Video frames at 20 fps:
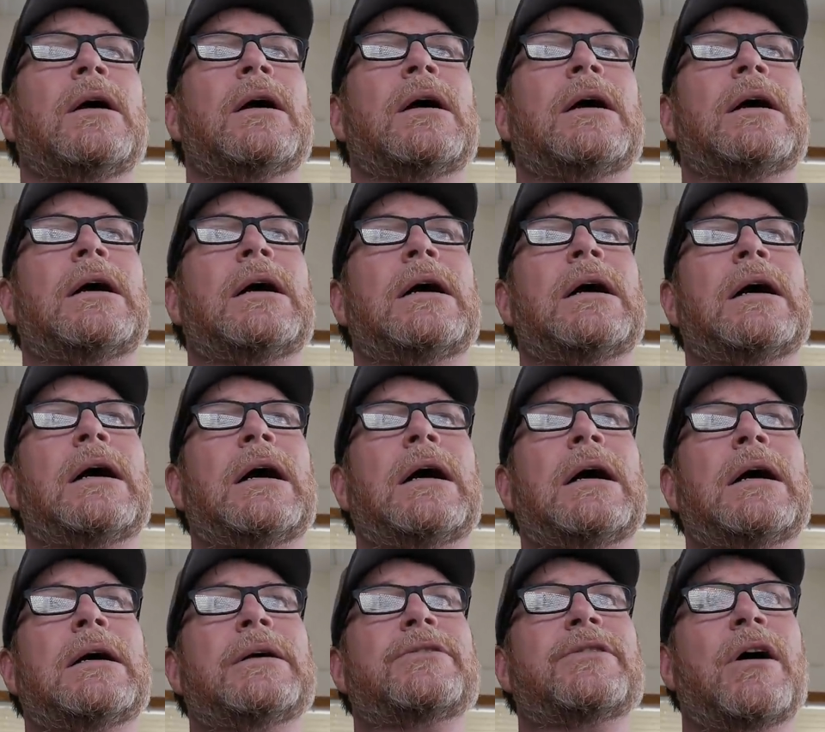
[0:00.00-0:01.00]

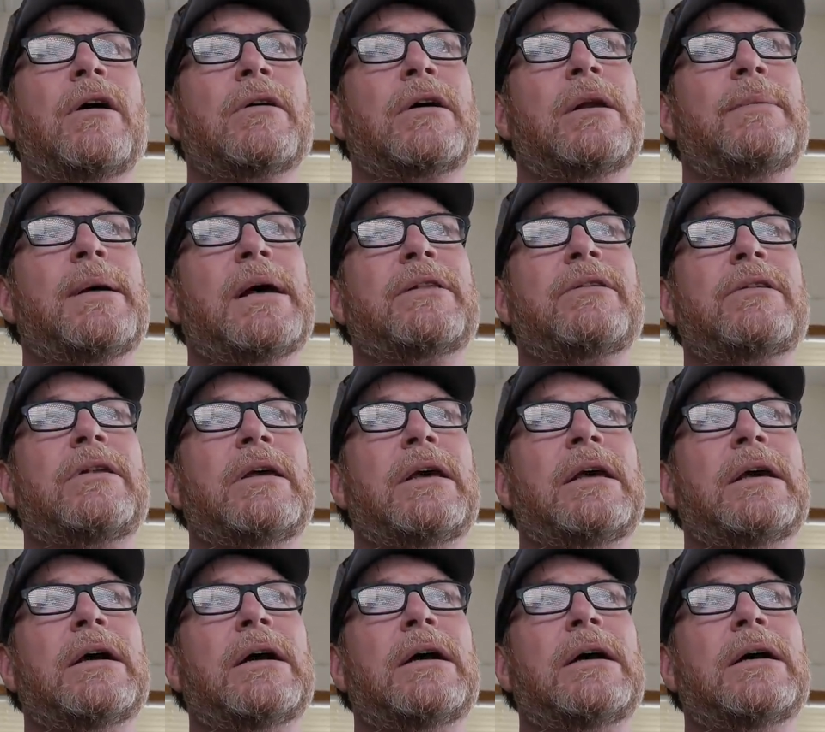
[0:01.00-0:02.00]
talking about
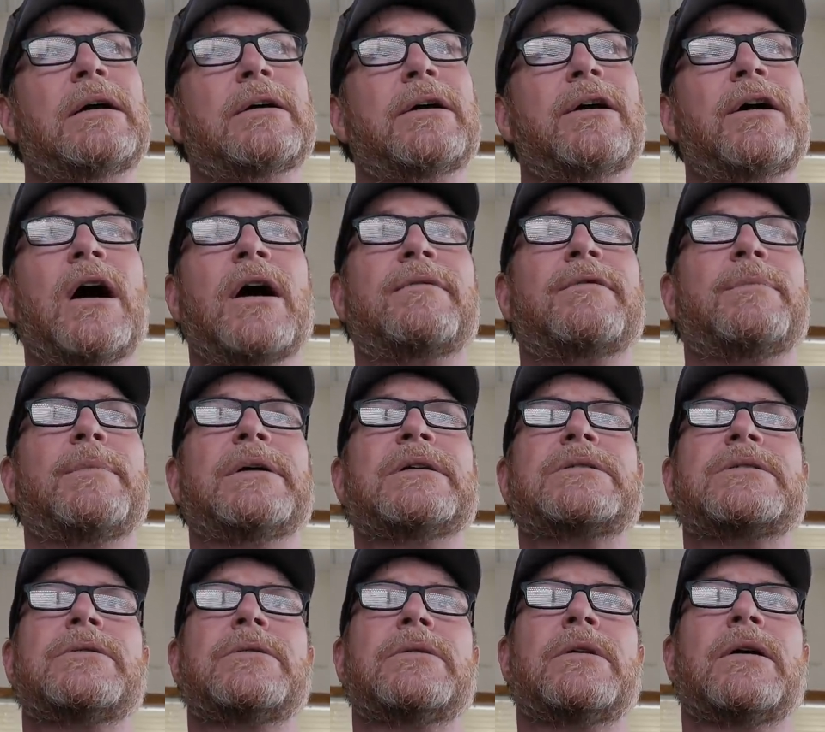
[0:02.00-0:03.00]
the
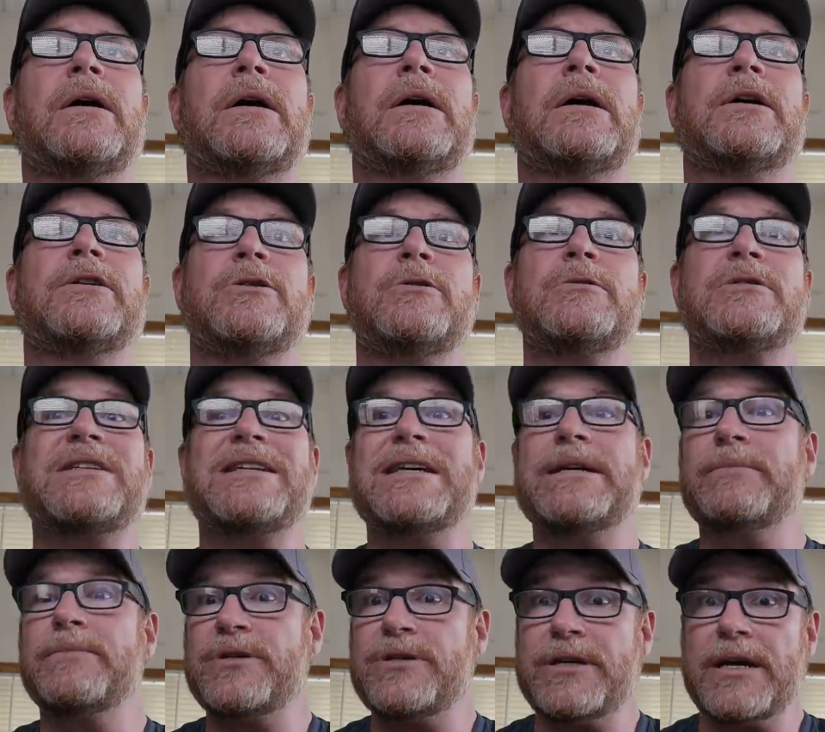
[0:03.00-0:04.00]
government,
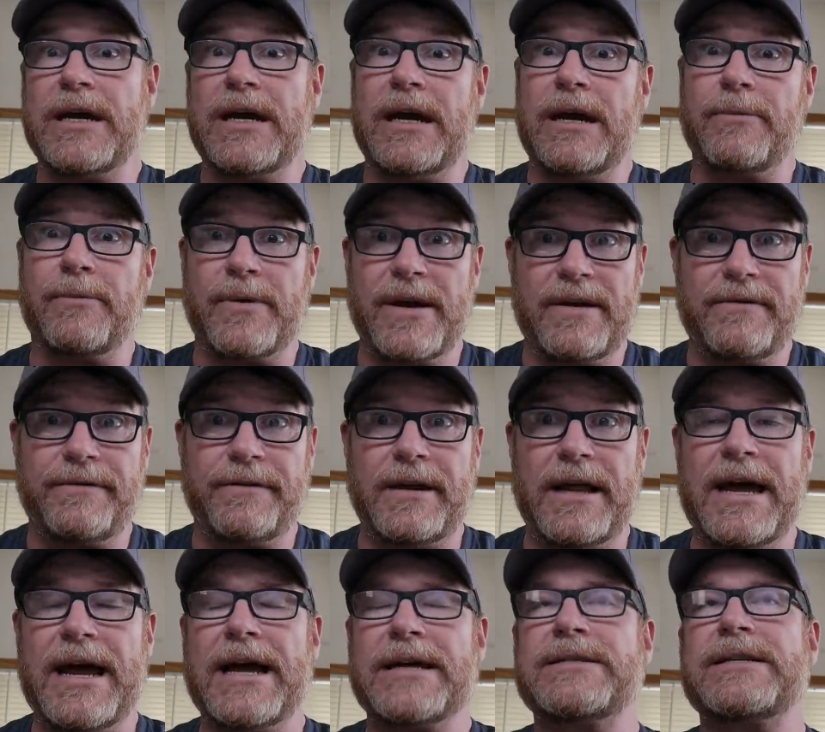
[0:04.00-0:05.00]
UCMJ, red
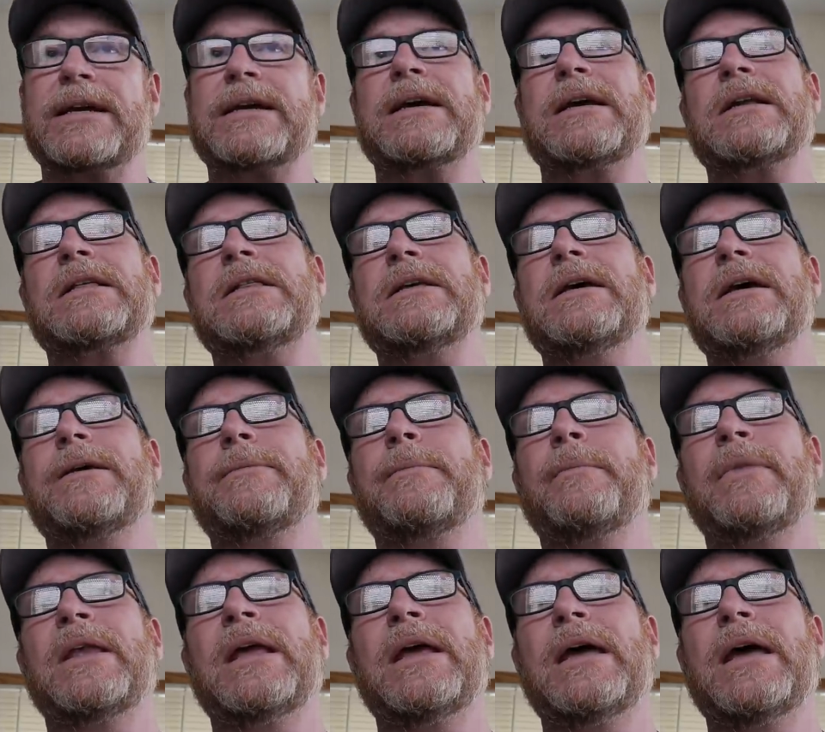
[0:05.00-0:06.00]
flags, that kind of thing,
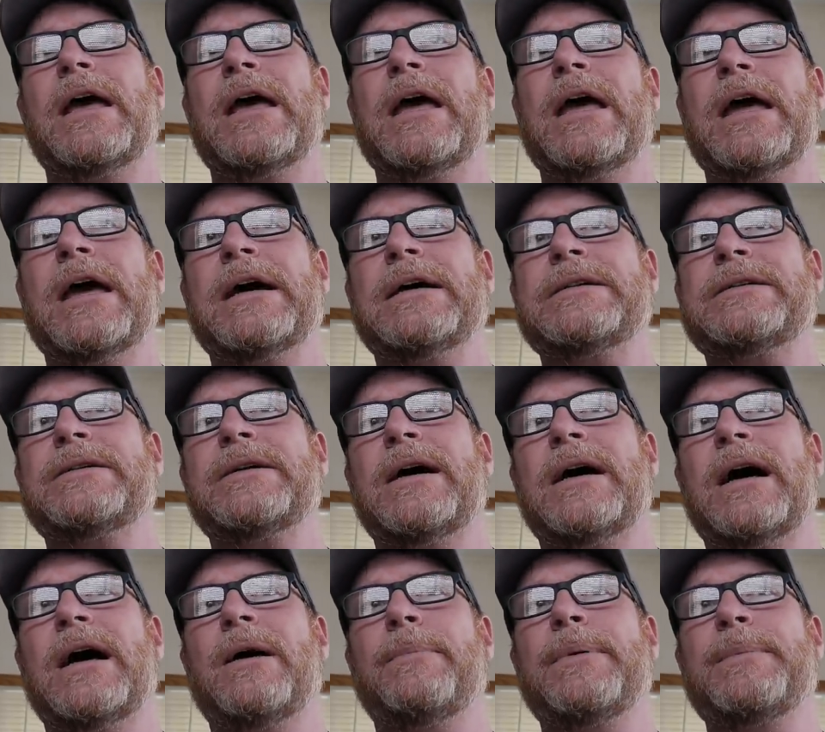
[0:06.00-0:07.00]
and
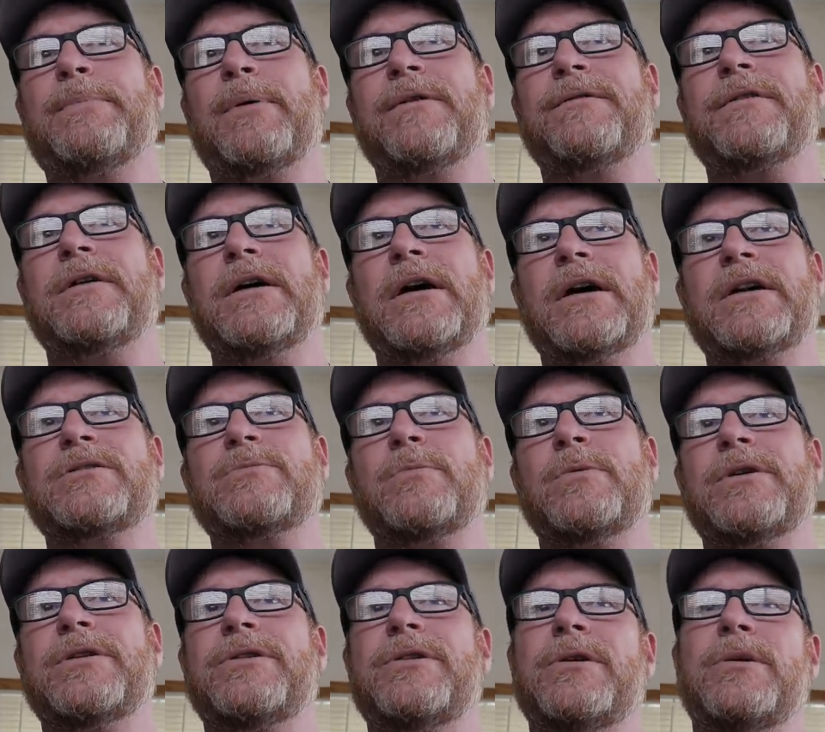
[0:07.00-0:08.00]
I'll be perfectly honest
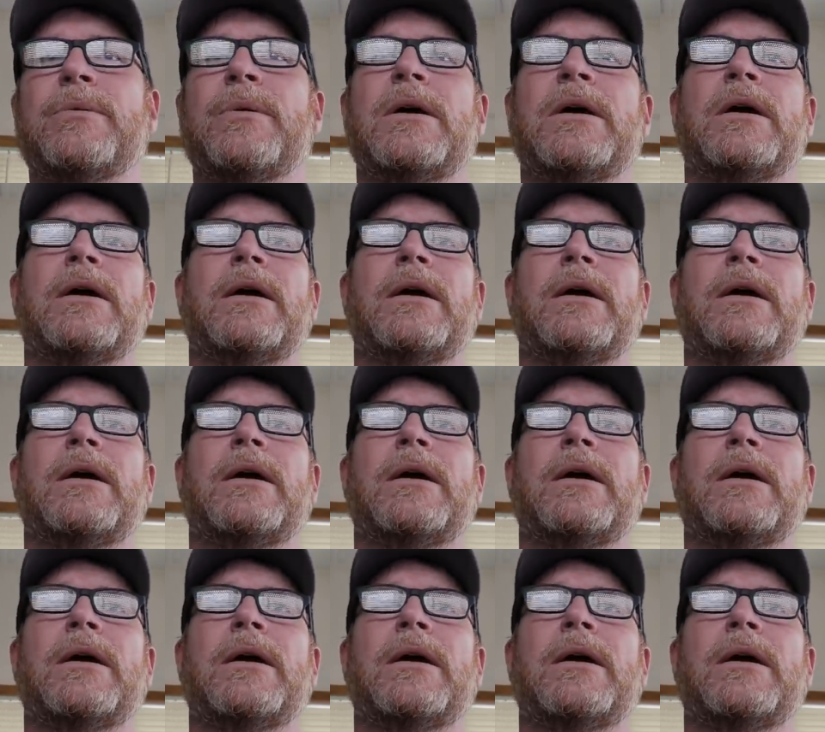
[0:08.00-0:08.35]
with you.